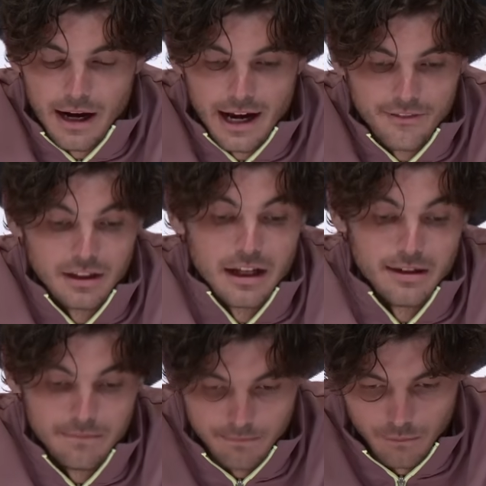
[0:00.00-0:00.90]
I have a
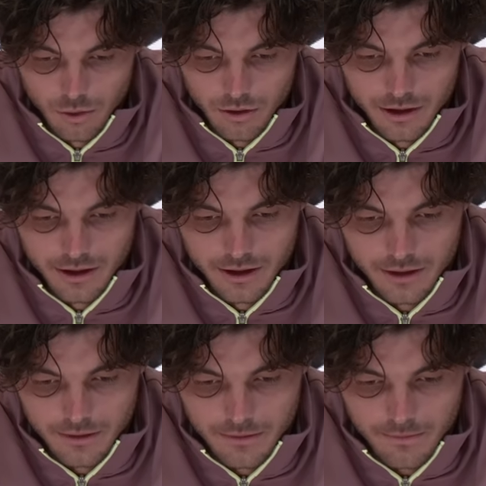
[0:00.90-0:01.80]
lot more
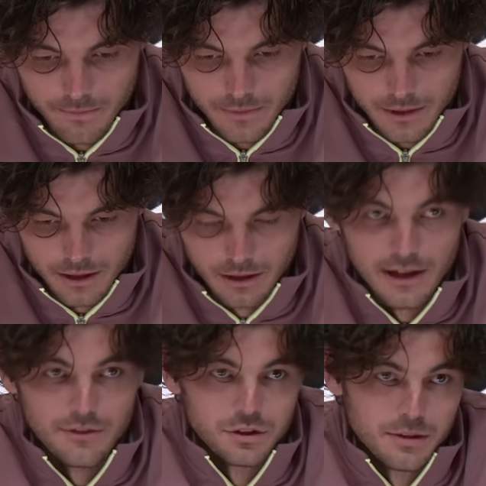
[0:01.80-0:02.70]

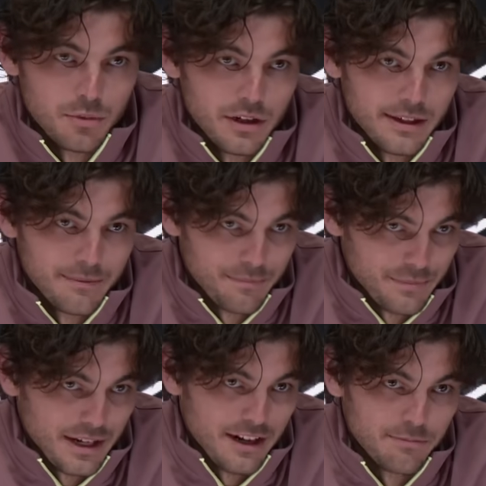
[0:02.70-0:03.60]
level to bring
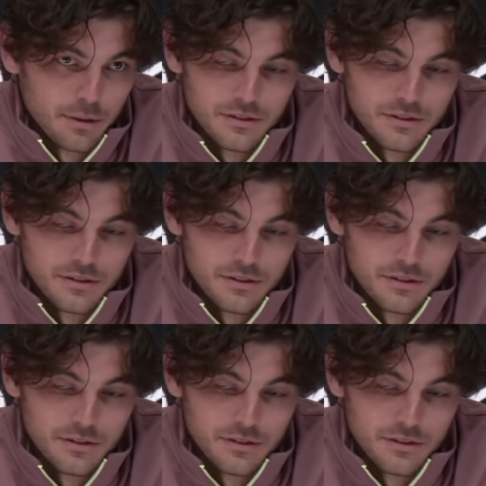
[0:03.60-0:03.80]
than I've